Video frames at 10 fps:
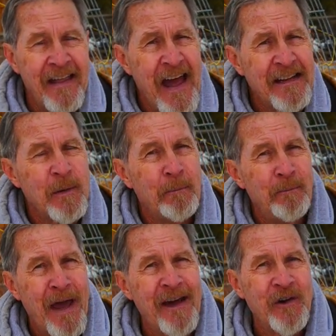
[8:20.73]
That's
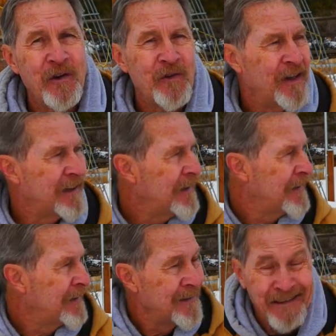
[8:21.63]
better than
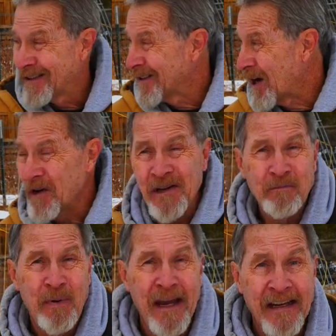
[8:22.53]

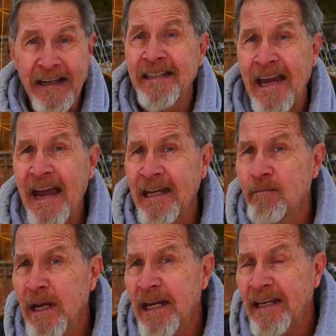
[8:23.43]
starting big. It's
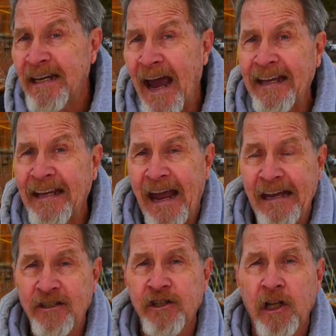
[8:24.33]
taken me
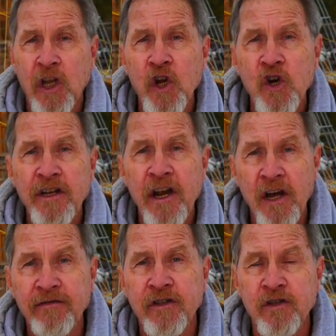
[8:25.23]
decades to learn
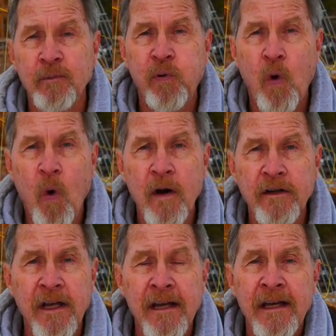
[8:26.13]
enough to
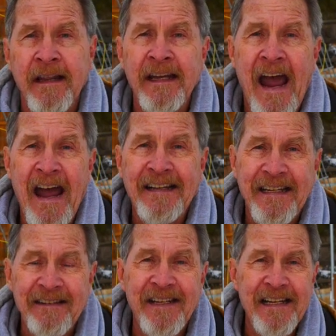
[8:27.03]
support the
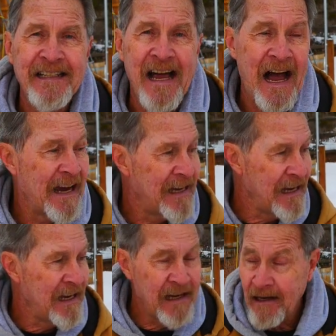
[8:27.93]
activities I
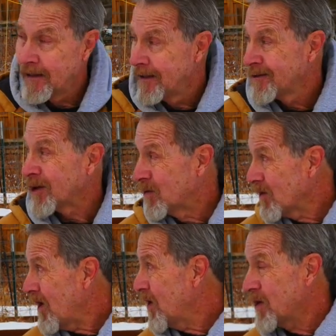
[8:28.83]
need to
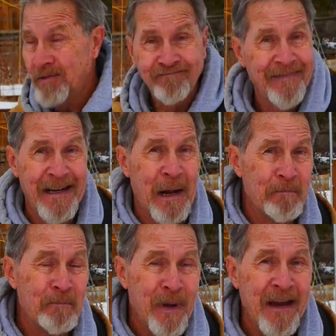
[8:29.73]
grow in a
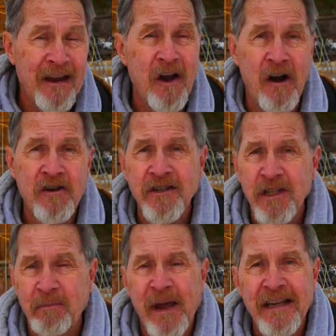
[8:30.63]
big garden
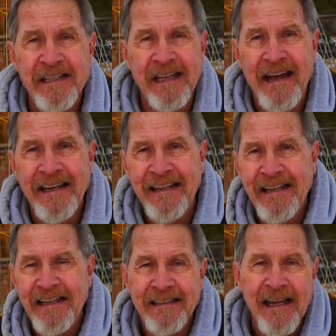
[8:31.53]
space like
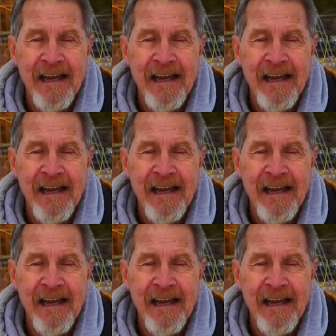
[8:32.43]
this.